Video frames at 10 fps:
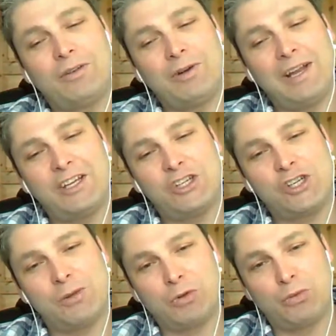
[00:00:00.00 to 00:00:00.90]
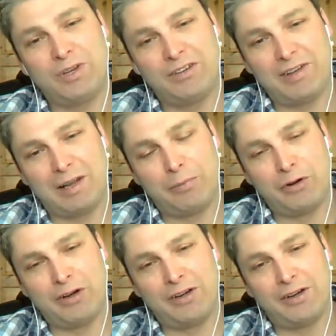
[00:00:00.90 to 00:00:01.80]
relationship between
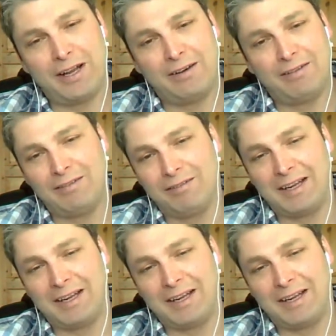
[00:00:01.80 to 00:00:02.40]
developer and